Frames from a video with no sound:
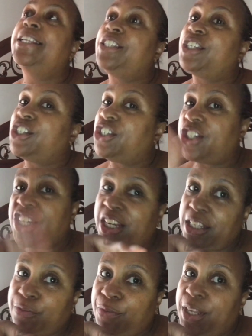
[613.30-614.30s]
to share
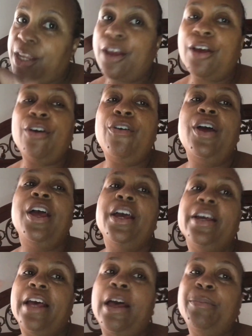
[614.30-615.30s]
this video,
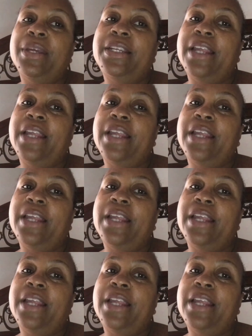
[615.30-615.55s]
comment